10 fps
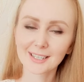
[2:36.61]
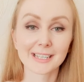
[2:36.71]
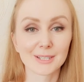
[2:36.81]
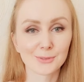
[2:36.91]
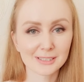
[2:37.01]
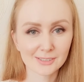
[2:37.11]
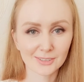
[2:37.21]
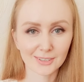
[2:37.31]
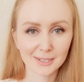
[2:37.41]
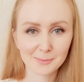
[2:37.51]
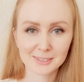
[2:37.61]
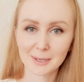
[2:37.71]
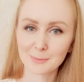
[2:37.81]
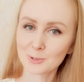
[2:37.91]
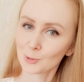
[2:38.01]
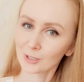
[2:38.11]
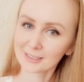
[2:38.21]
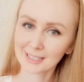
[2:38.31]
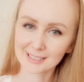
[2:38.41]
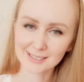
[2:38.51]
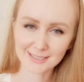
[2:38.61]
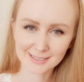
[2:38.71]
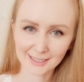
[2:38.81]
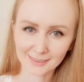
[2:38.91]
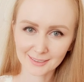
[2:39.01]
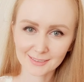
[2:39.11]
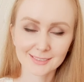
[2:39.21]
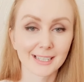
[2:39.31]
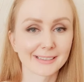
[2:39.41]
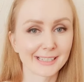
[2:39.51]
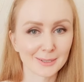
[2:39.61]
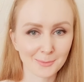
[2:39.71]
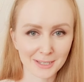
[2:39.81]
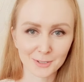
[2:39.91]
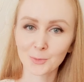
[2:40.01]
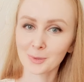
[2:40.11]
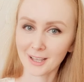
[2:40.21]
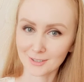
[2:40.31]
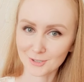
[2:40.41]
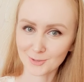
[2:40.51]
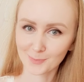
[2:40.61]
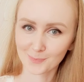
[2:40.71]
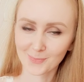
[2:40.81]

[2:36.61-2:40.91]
he will scream some short nasty sentence that can make you blush.